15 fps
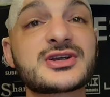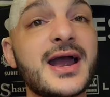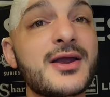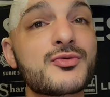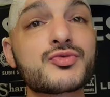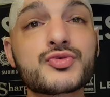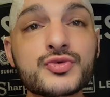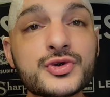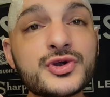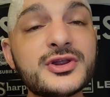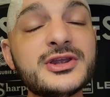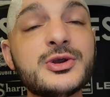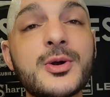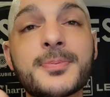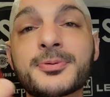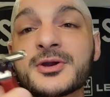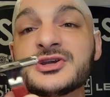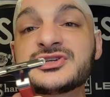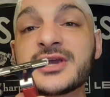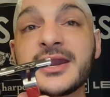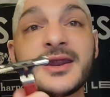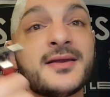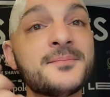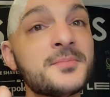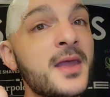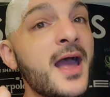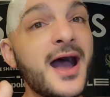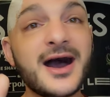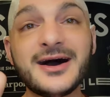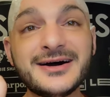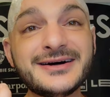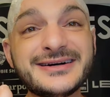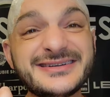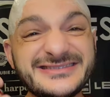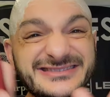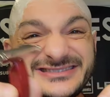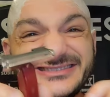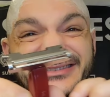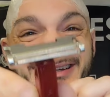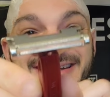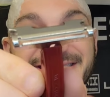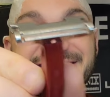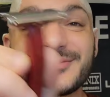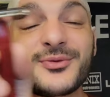I really do appreciate it. Ah, yes.